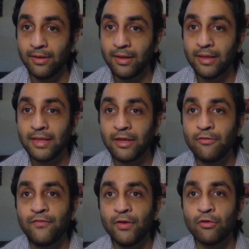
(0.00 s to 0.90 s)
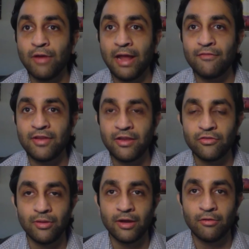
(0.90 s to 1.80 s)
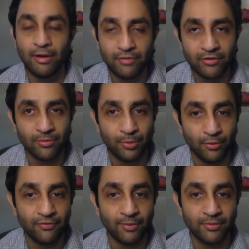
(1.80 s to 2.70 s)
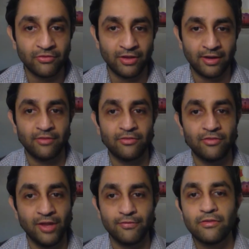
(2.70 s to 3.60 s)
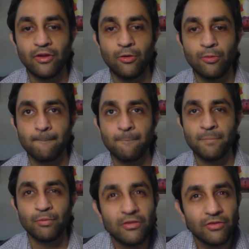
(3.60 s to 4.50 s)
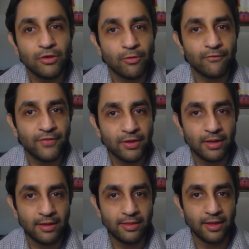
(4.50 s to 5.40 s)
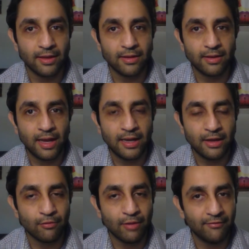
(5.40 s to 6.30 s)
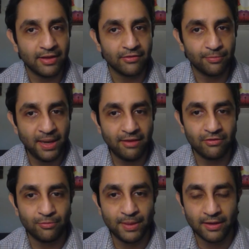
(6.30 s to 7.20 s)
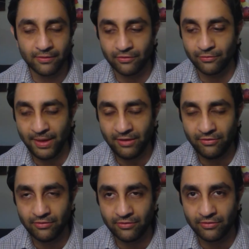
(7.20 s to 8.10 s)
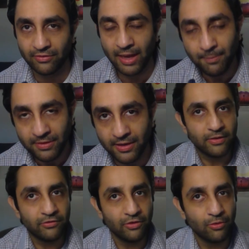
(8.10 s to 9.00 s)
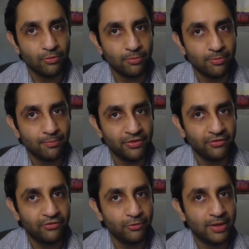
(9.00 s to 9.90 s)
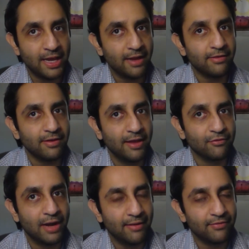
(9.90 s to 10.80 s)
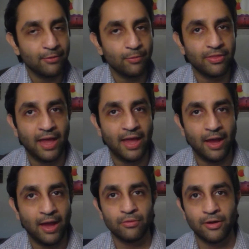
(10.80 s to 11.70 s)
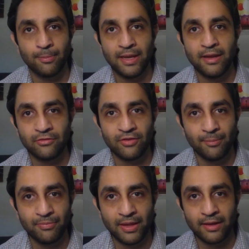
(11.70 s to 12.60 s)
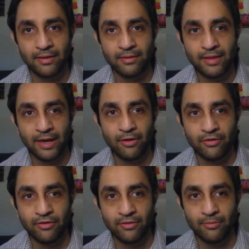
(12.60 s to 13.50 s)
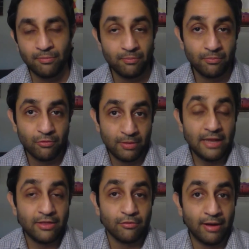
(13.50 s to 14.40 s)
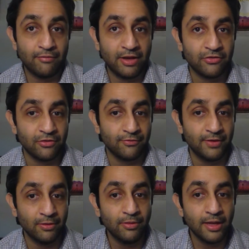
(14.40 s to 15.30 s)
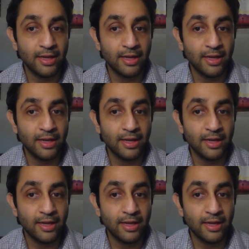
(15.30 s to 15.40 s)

that you'd feel a gravitational pull from the sun itself. So the reason you don't feel any gravity in space is because space is empty. So since you can't have gravity without there being something there to create the gravitational field,